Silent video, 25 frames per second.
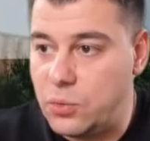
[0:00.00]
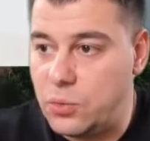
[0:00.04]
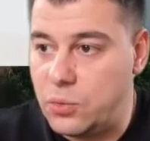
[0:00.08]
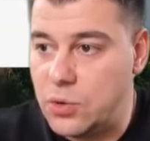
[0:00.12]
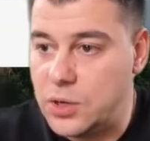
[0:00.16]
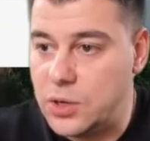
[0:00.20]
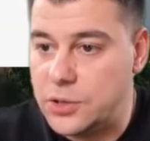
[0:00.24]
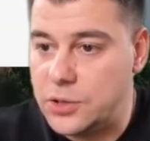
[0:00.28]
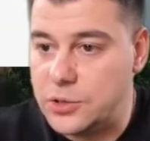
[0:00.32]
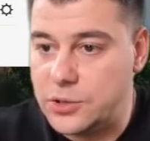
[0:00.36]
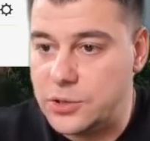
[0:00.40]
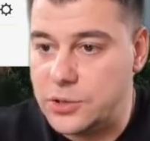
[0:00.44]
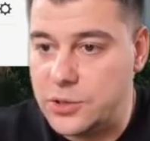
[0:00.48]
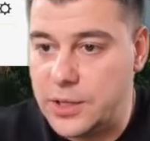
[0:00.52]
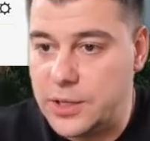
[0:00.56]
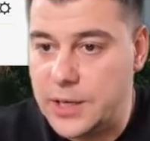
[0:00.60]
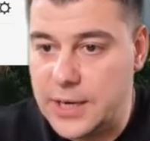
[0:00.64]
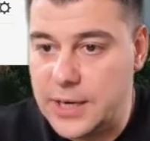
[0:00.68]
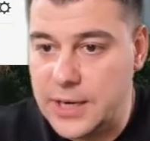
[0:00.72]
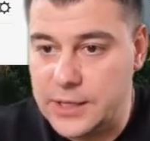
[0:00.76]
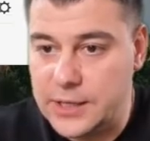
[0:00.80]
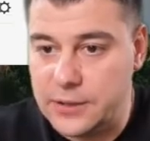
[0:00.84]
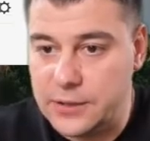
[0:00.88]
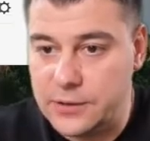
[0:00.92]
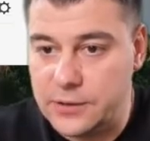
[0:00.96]
want to
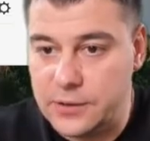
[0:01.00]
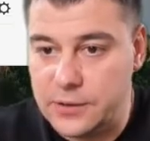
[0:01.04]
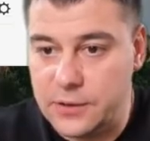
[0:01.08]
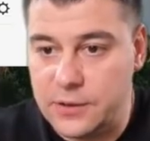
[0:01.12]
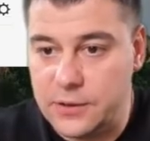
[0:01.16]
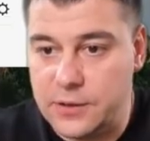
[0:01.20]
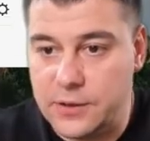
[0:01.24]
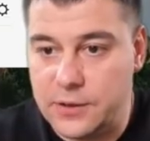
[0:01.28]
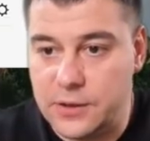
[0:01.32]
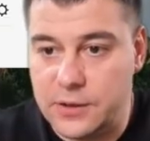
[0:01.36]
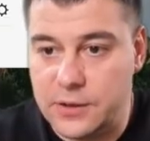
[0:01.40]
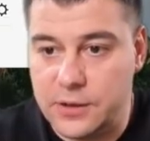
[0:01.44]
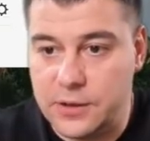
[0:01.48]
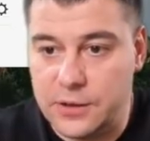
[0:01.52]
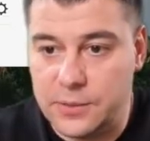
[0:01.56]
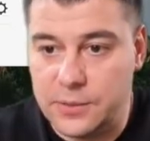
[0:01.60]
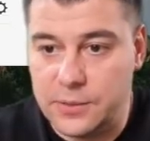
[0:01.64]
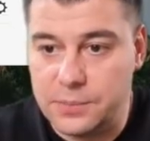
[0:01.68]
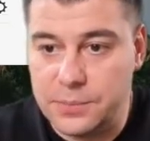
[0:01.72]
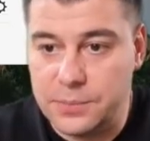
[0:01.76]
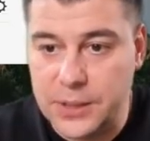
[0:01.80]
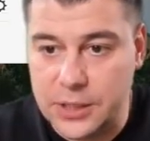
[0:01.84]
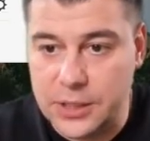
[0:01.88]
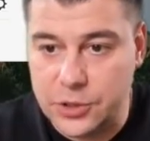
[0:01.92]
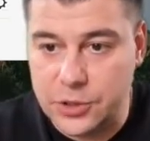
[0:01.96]
edit
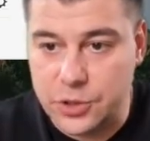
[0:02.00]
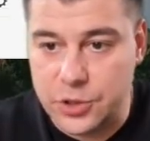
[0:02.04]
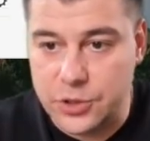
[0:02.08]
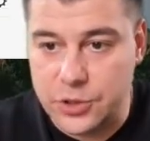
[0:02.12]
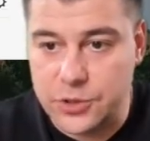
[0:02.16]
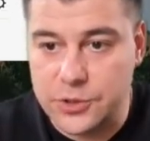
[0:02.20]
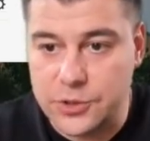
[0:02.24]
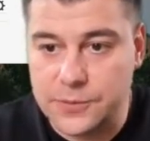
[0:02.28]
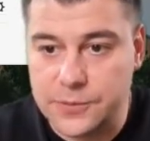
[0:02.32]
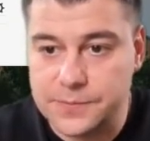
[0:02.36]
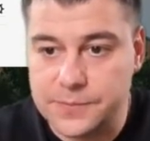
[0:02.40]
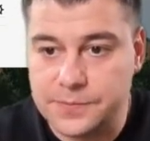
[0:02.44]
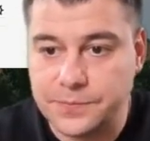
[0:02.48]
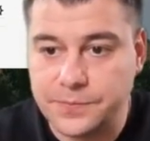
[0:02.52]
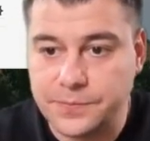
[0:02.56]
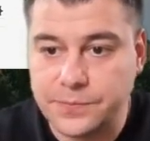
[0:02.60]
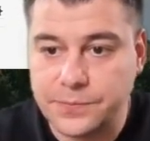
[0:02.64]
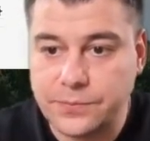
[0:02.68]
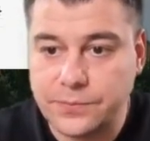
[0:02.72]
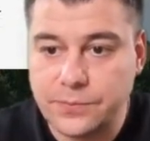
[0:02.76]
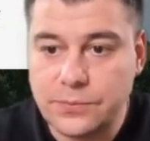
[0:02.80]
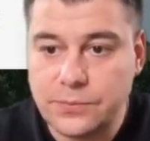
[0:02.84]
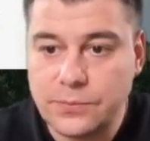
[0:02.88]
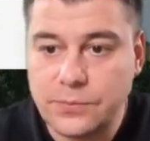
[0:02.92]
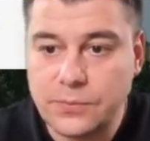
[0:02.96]
the pictures.
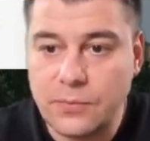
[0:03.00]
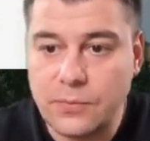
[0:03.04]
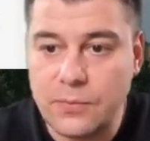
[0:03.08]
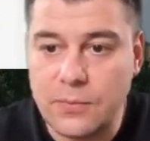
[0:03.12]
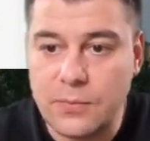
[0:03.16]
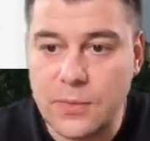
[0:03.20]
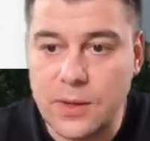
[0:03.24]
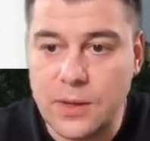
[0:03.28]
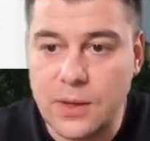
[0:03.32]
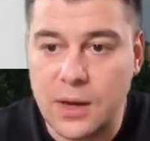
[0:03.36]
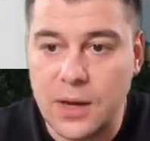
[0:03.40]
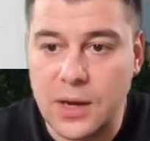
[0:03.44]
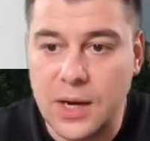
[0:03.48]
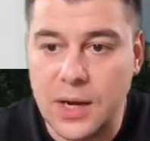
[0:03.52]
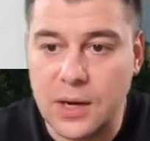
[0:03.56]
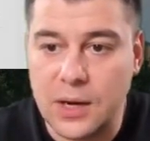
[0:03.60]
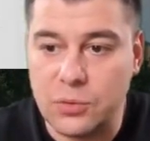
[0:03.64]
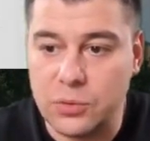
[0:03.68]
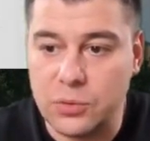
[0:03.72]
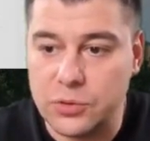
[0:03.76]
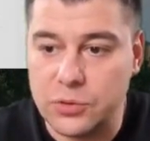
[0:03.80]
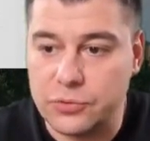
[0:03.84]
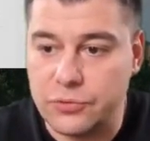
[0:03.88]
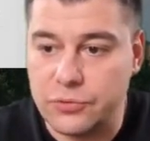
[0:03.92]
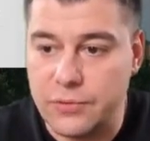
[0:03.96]
I
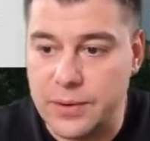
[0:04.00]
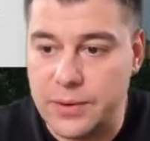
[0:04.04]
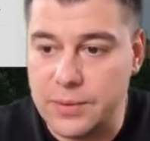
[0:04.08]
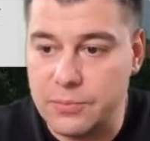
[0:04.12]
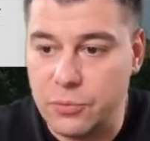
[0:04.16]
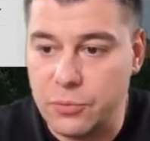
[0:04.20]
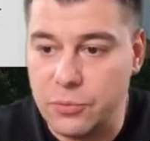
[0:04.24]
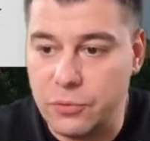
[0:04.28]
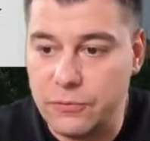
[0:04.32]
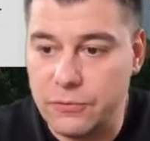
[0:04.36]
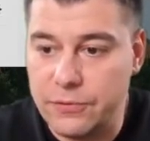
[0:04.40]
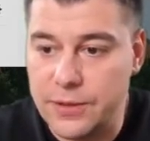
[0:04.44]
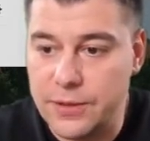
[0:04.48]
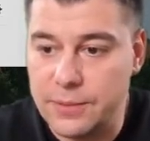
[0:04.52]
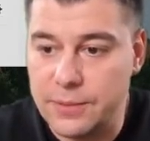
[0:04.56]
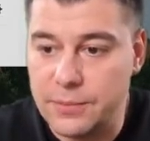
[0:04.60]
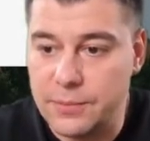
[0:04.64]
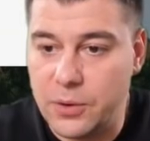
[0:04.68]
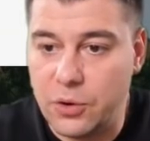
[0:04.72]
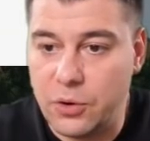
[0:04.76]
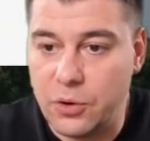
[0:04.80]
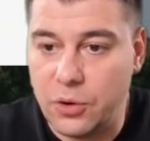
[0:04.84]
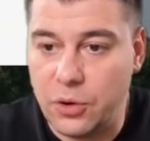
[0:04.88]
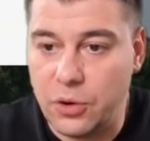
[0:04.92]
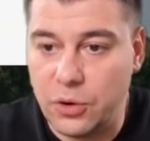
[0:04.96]
want to remove
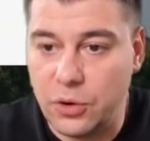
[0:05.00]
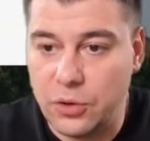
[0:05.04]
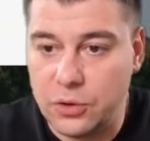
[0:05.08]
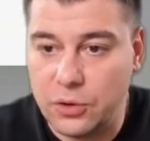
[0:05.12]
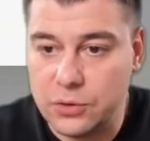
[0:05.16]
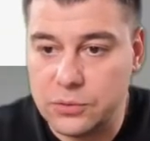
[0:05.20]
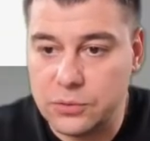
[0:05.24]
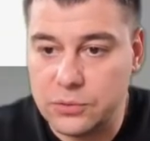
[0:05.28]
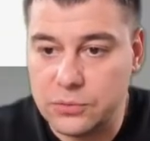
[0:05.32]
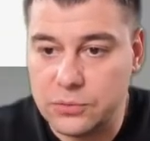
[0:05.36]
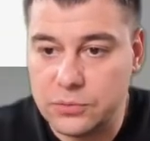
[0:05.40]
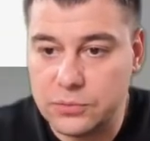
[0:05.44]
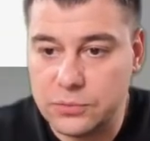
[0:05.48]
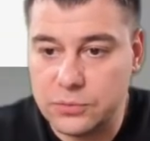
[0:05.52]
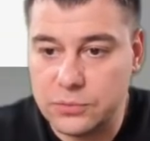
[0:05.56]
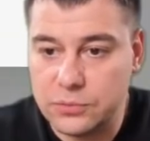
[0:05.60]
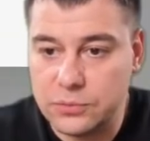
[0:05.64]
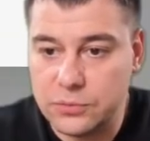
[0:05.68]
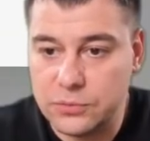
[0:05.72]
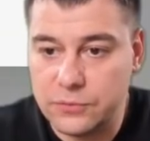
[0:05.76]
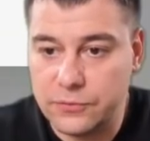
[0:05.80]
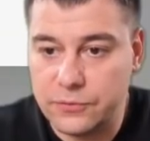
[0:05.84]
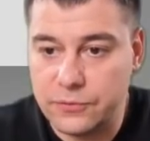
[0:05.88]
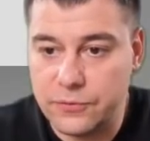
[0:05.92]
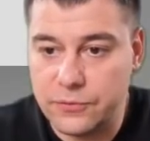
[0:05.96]
them all
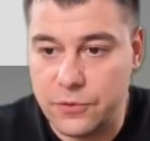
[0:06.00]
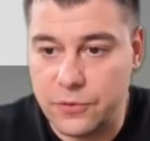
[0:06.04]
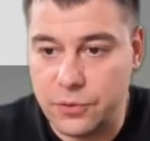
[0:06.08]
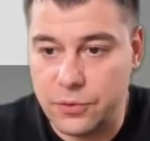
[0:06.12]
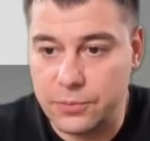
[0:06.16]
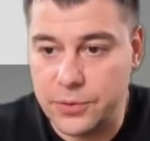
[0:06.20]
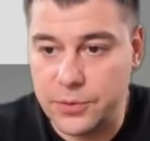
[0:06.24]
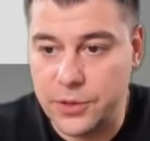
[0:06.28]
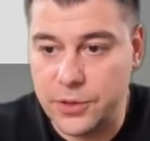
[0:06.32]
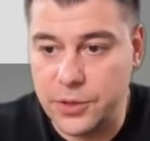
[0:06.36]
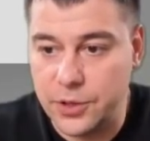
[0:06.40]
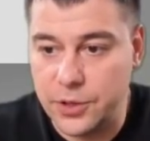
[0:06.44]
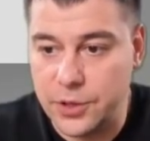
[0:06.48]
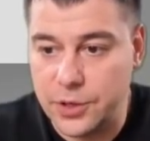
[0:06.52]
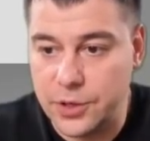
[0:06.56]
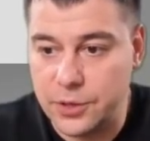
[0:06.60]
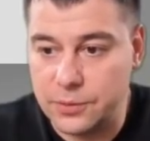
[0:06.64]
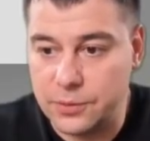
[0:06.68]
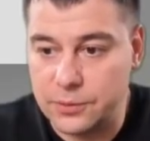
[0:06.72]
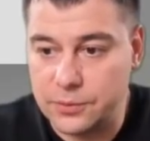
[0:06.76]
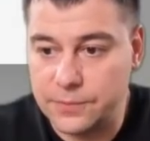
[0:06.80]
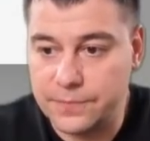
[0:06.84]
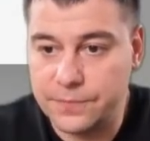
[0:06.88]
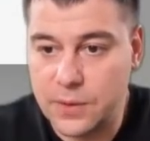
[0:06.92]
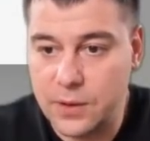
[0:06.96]
from
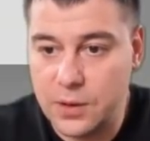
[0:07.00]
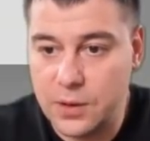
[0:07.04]
here,